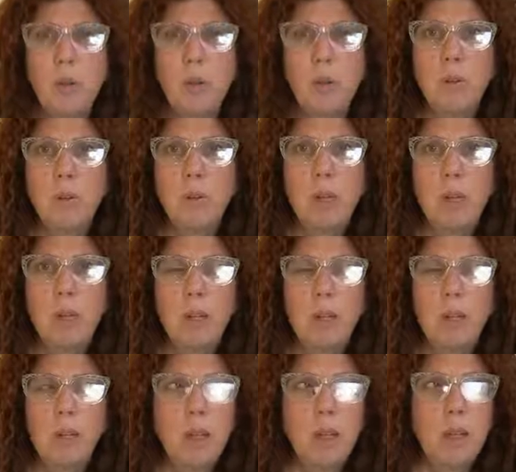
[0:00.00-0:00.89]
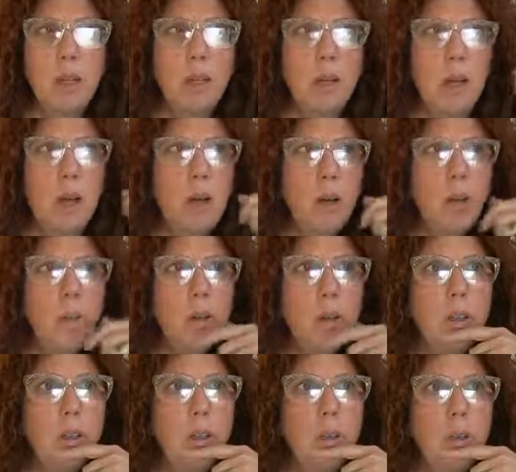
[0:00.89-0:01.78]
Right? How
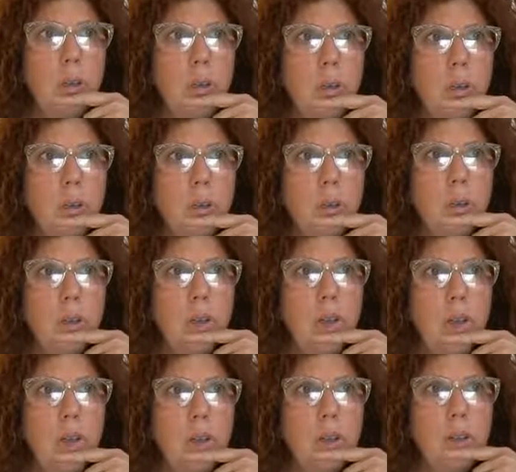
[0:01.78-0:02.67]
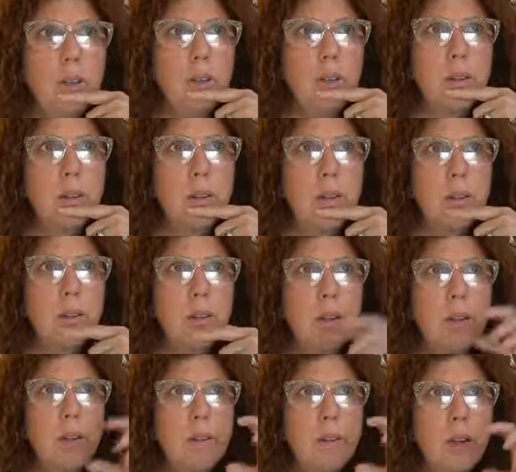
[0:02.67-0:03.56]
can you create
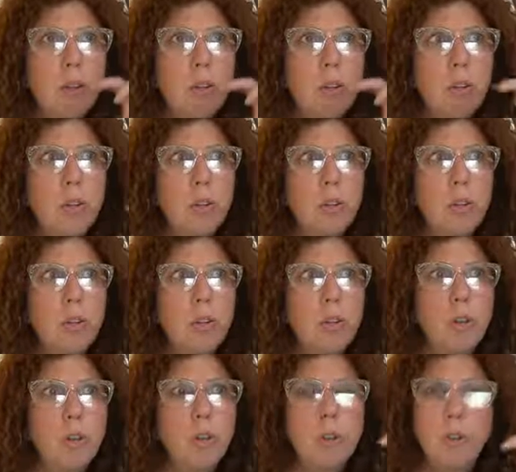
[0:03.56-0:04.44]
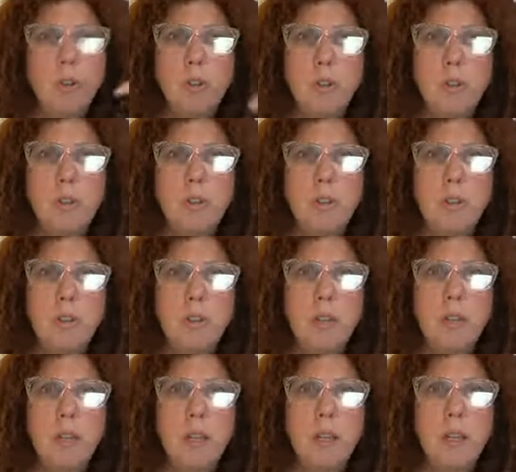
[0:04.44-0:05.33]
some sort of a
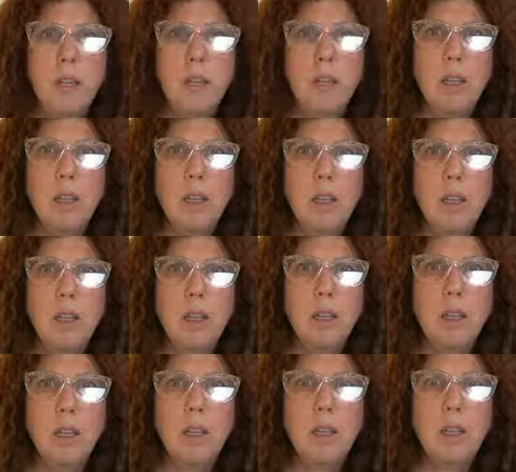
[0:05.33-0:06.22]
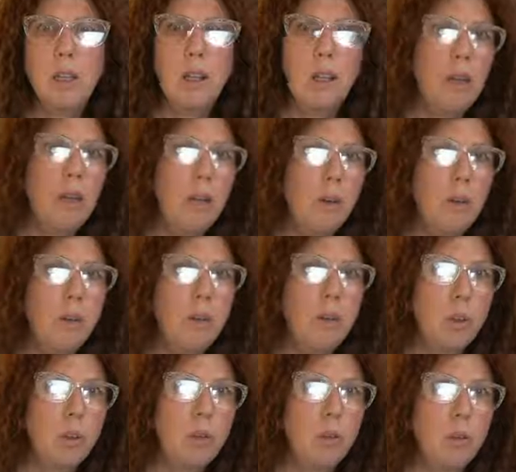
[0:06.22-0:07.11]
consistency that allow
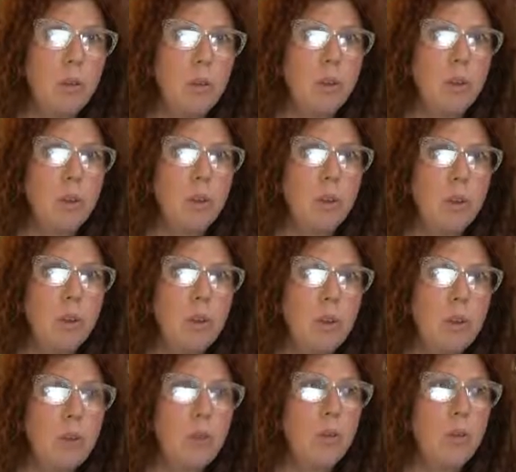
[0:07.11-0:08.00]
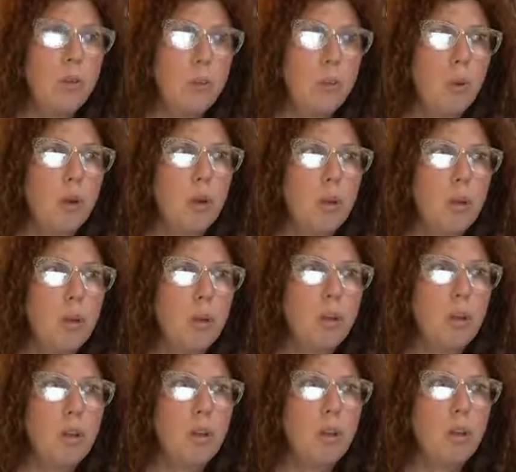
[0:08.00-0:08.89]
you not to work
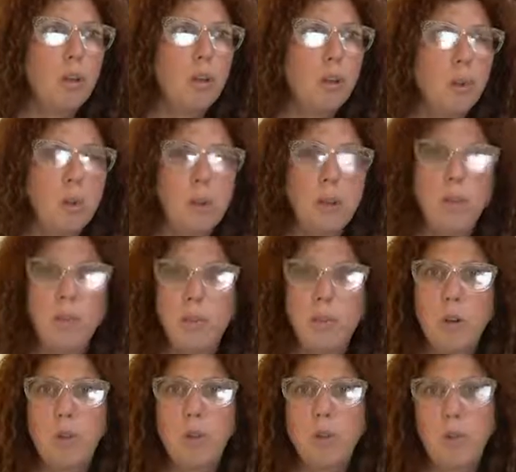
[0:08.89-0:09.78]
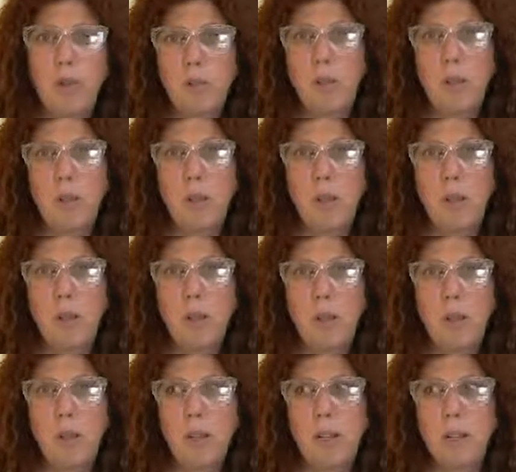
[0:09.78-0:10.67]
24/7,
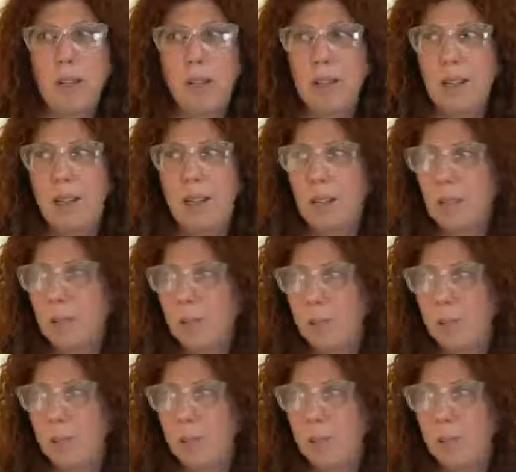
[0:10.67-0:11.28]
like,